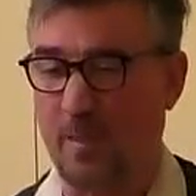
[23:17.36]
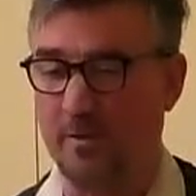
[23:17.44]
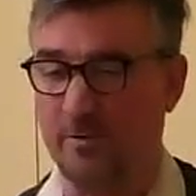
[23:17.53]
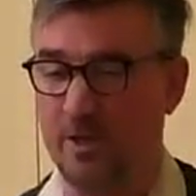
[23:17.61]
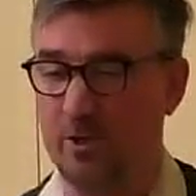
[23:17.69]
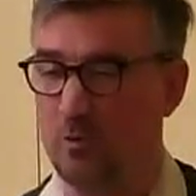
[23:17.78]

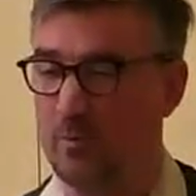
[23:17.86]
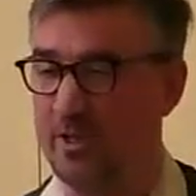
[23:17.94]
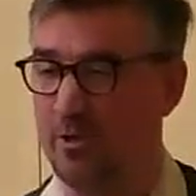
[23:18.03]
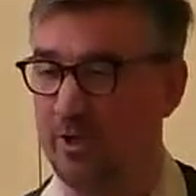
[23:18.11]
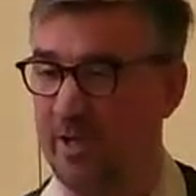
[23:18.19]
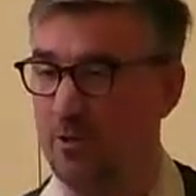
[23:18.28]
you know, when
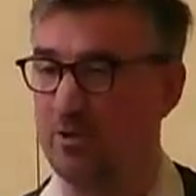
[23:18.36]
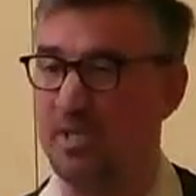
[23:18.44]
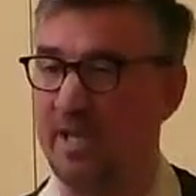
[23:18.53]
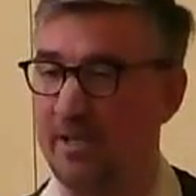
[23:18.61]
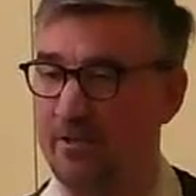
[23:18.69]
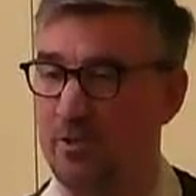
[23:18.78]
you get
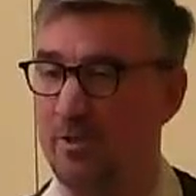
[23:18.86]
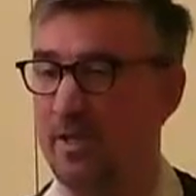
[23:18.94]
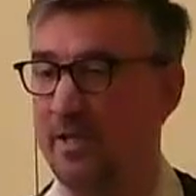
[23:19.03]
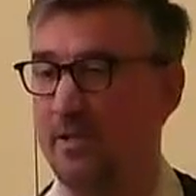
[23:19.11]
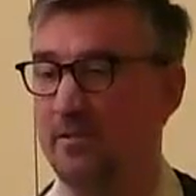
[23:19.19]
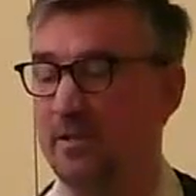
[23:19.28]
ordained,
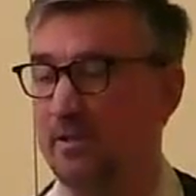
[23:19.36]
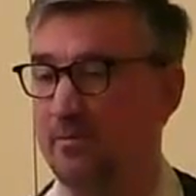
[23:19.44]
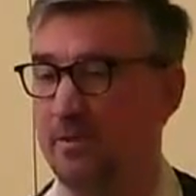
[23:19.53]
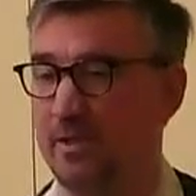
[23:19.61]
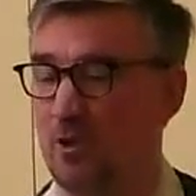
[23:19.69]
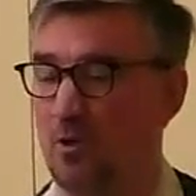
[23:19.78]

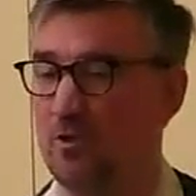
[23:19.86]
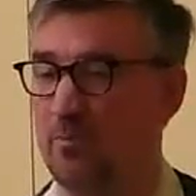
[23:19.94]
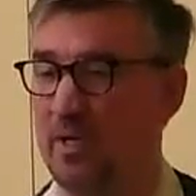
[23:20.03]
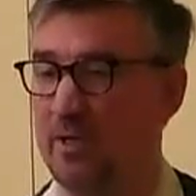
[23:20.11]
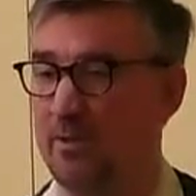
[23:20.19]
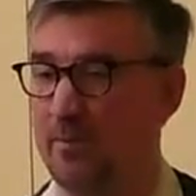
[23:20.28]
they talk
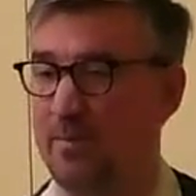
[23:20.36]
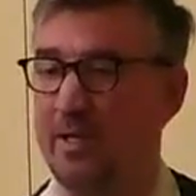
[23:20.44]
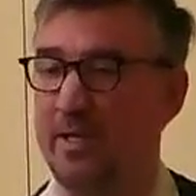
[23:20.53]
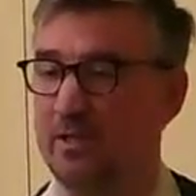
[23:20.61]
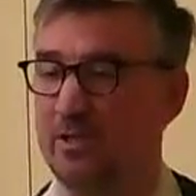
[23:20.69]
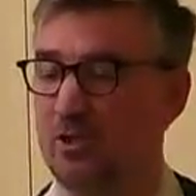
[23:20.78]
about it
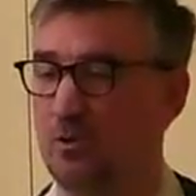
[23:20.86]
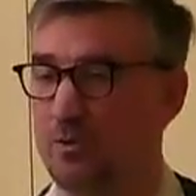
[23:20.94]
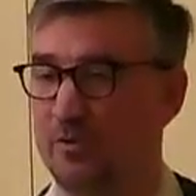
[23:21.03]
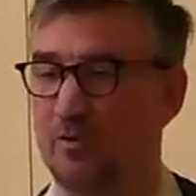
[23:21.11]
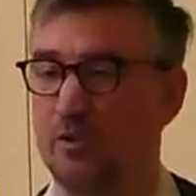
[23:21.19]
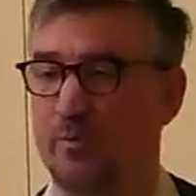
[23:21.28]
being a
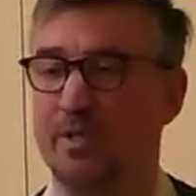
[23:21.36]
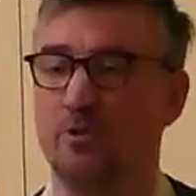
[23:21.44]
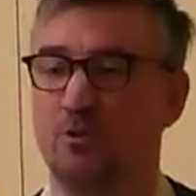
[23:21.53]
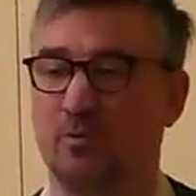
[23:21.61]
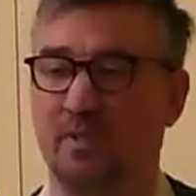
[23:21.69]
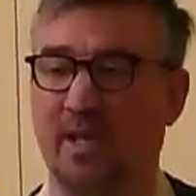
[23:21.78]
sort of
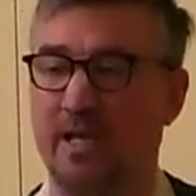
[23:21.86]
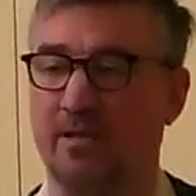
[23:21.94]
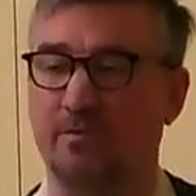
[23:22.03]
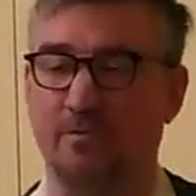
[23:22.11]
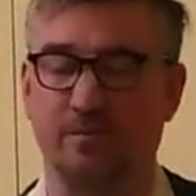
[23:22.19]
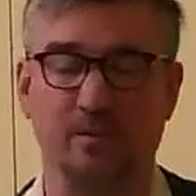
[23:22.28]
spiritual
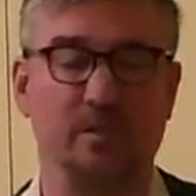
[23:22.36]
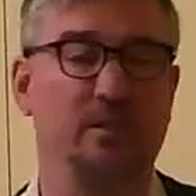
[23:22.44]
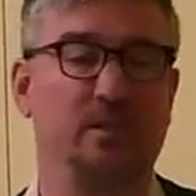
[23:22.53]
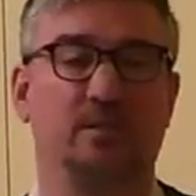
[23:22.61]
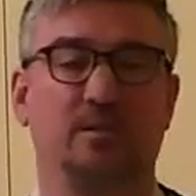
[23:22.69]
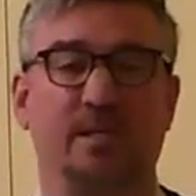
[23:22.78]
death,
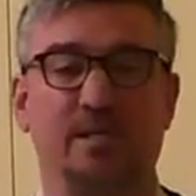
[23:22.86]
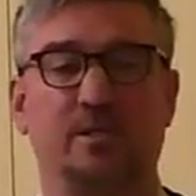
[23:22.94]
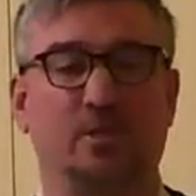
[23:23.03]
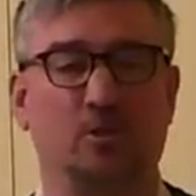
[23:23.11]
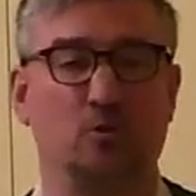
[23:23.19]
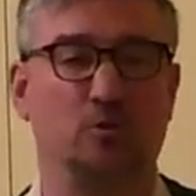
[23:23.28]
yeah.
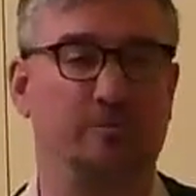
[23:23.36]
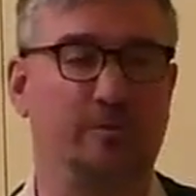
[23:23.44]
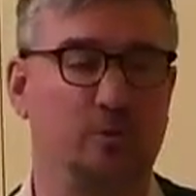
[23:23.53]
Letting go of your